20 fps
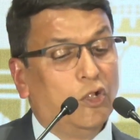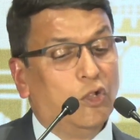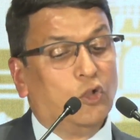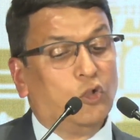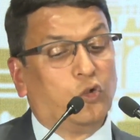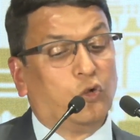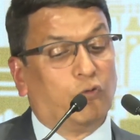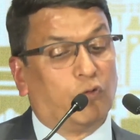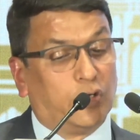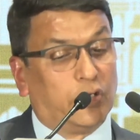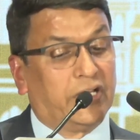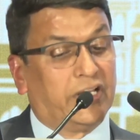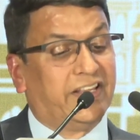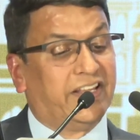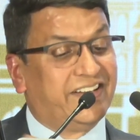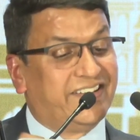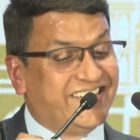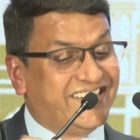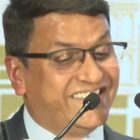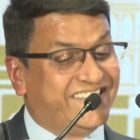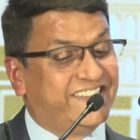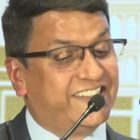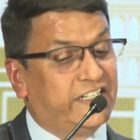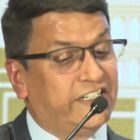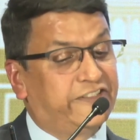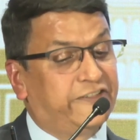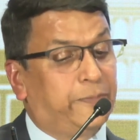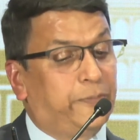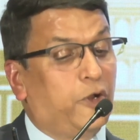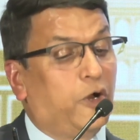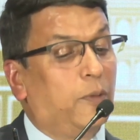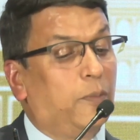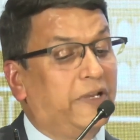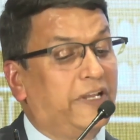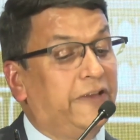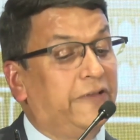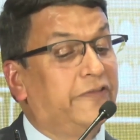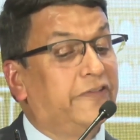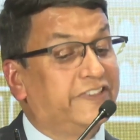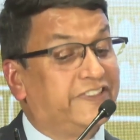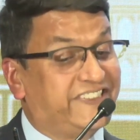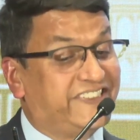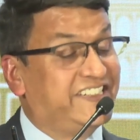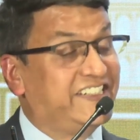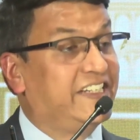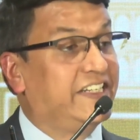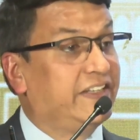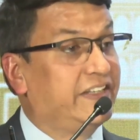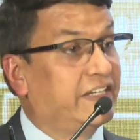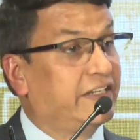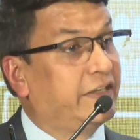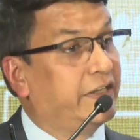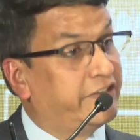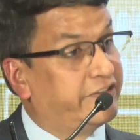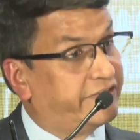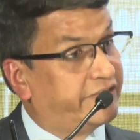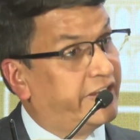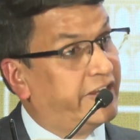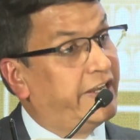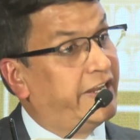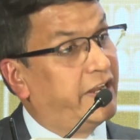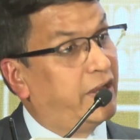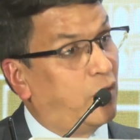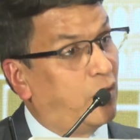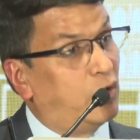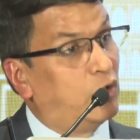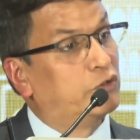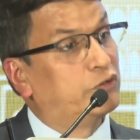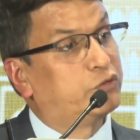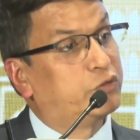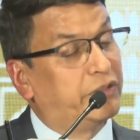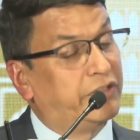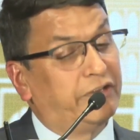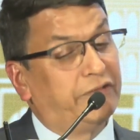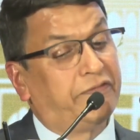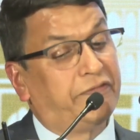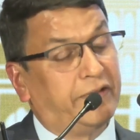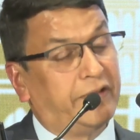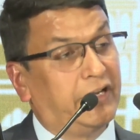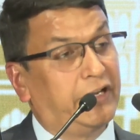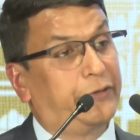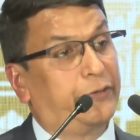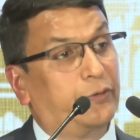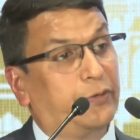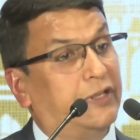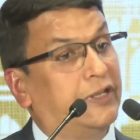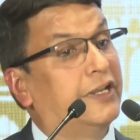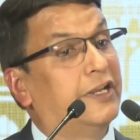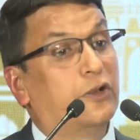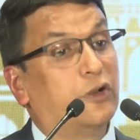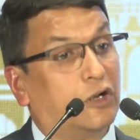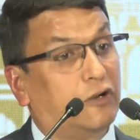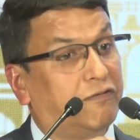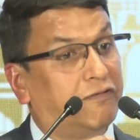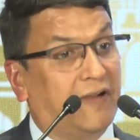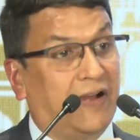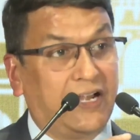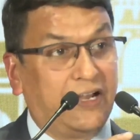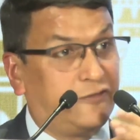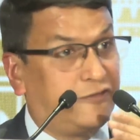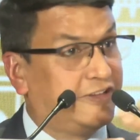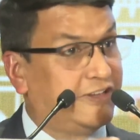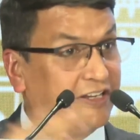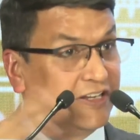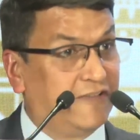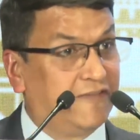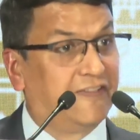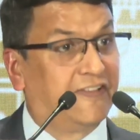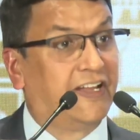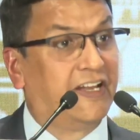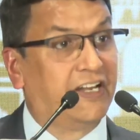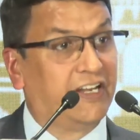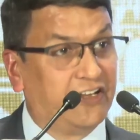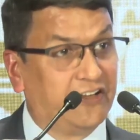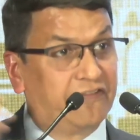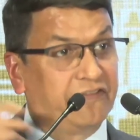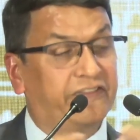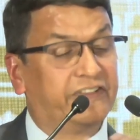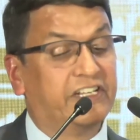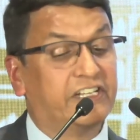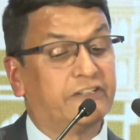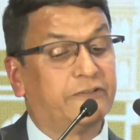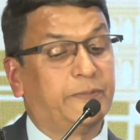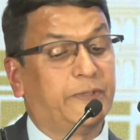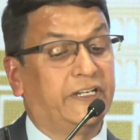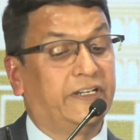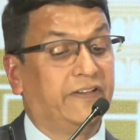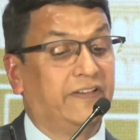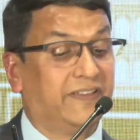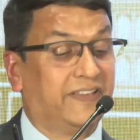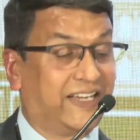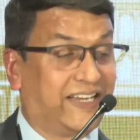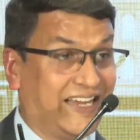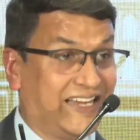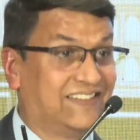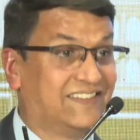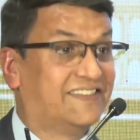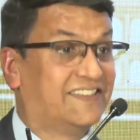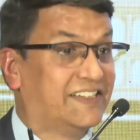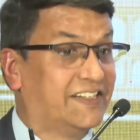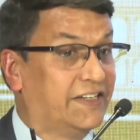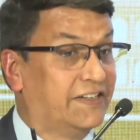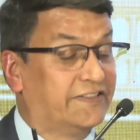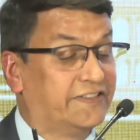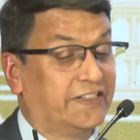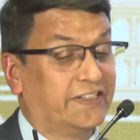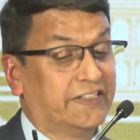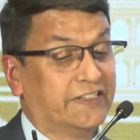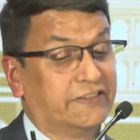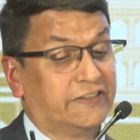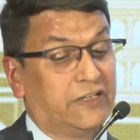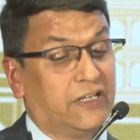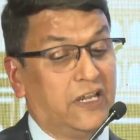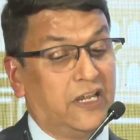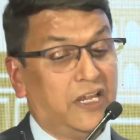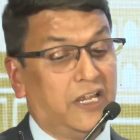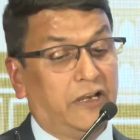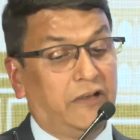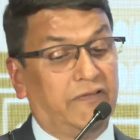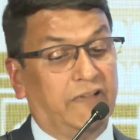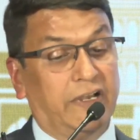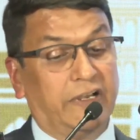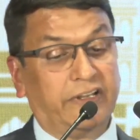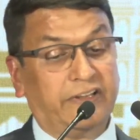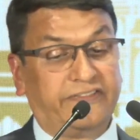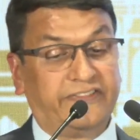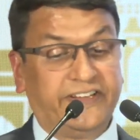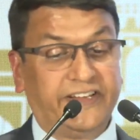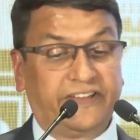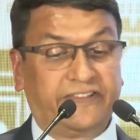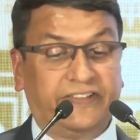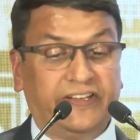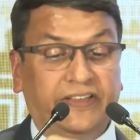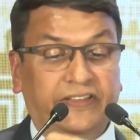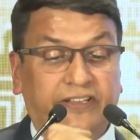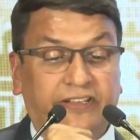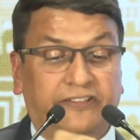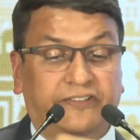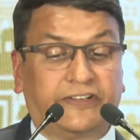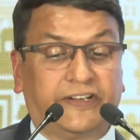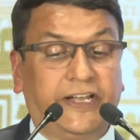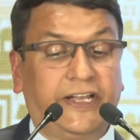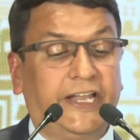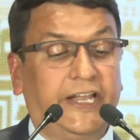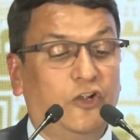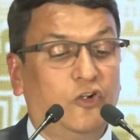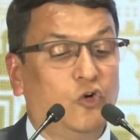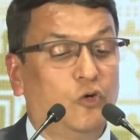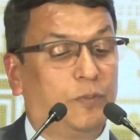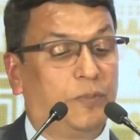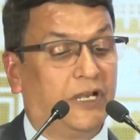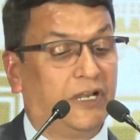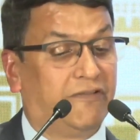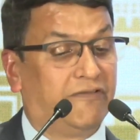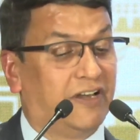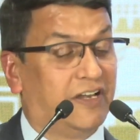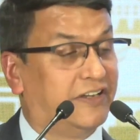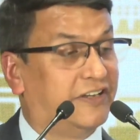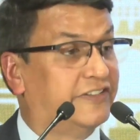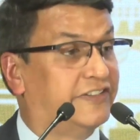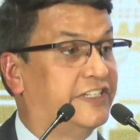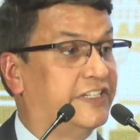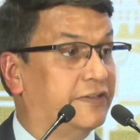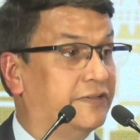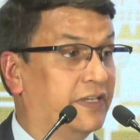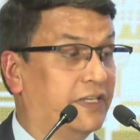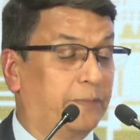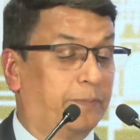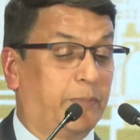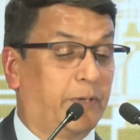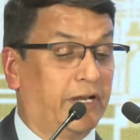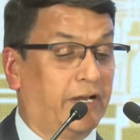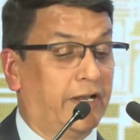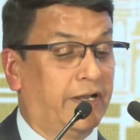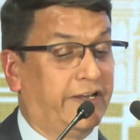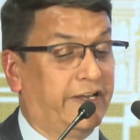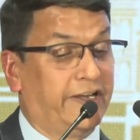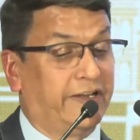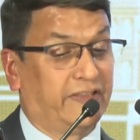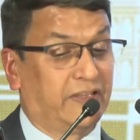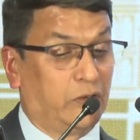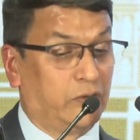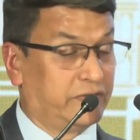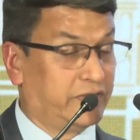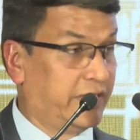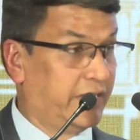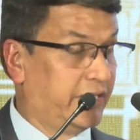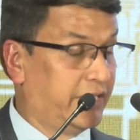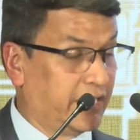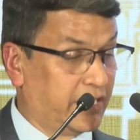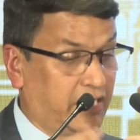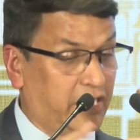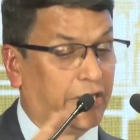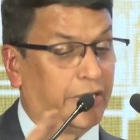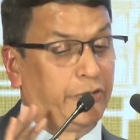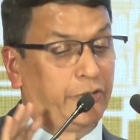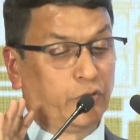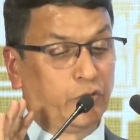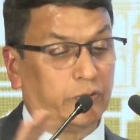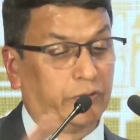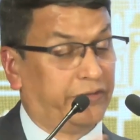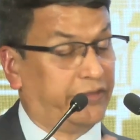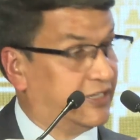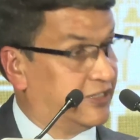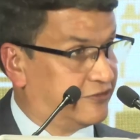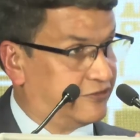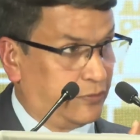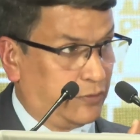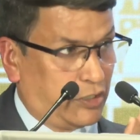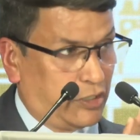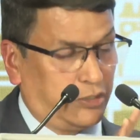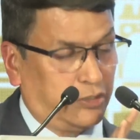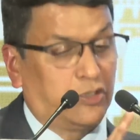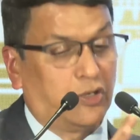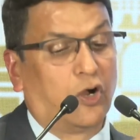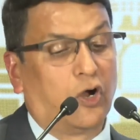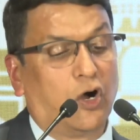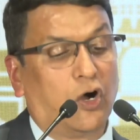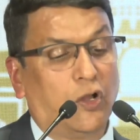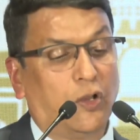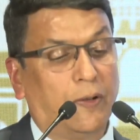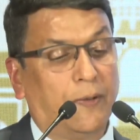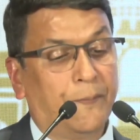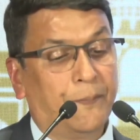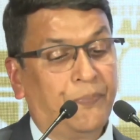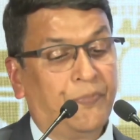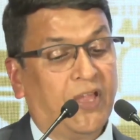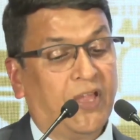So what are the results? Probably you see that the screening also they failed to did not find significant difference between the cancer incidence. 26 in the screening group and 27 per 100,000 in the control. That's not the all